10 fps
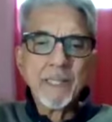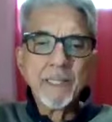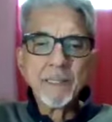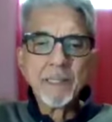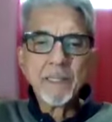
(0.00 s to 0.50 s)

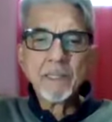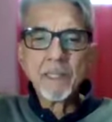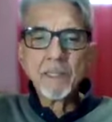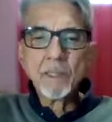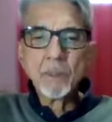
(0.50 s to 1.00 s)
and the
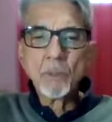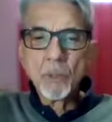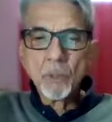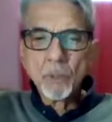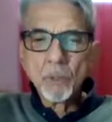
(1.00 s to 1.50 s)
internal
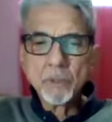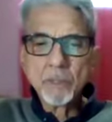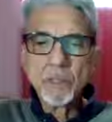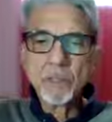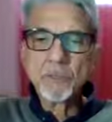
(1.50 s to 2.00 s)
world
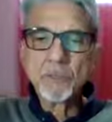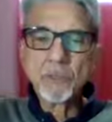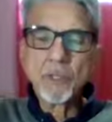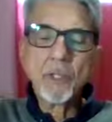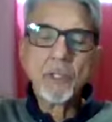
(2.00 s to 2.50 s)
of
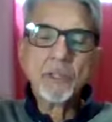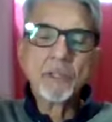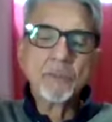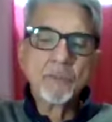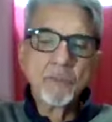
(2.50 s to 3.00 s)

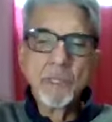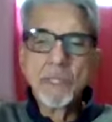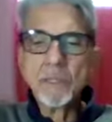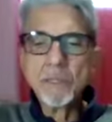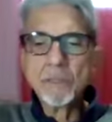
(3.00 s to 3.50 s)
thoughts,
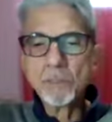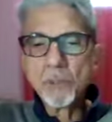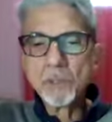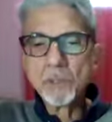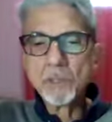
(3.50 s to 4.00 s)
feelings,
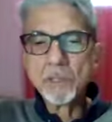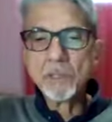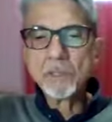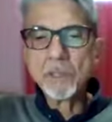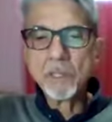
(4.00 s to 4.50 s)

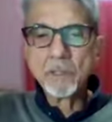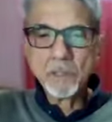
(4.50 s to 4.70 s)
emotions, and